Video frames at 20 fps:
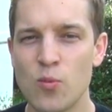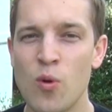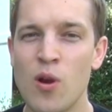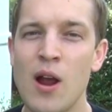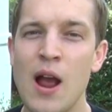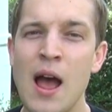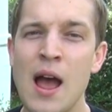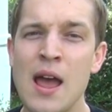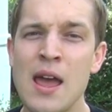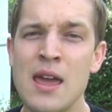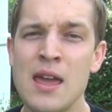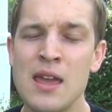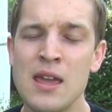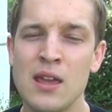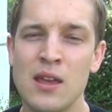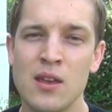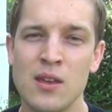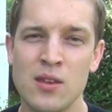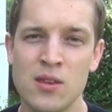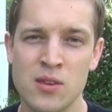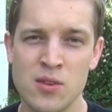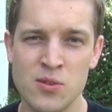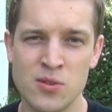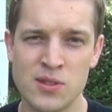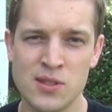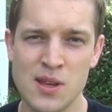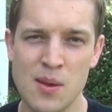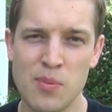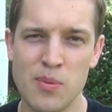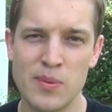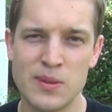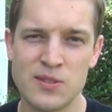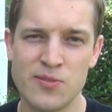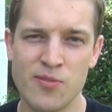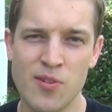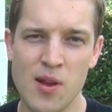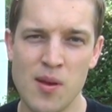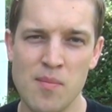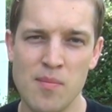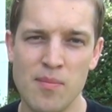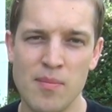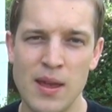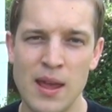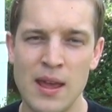Where I use supplements from,